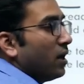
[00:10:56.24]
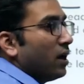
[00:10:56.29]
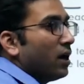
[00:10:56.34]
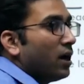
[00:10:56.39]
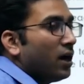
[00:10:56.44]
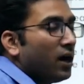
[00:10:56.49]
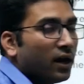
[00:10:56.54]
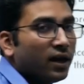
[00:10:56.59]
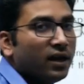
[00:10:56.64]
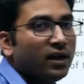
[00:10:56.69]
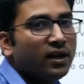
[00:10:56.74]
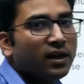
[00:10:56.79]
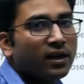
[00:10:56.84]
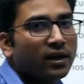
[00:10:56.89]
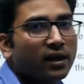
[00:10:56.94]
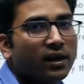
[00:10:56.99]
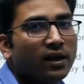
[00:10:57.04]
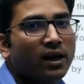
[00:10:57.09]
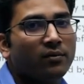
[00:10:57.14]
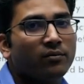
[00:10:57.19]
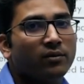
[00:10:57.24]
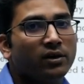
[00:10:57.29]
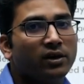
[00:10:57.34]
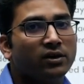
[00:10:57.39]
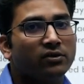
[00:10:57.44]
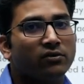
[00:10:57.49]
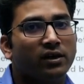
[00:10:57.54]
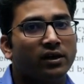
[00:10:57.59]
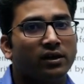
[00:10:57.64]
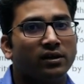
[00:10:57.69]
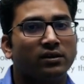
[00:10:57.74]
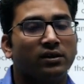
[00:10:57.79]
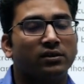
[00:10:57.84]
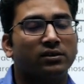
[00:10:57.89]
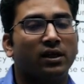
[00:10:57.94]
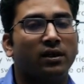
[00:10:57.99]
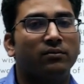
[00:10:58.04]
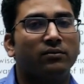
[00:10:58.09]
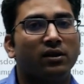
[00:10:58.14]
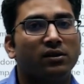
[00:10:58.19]
Again and again, I'm reiterating the
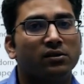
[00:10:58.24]
same thing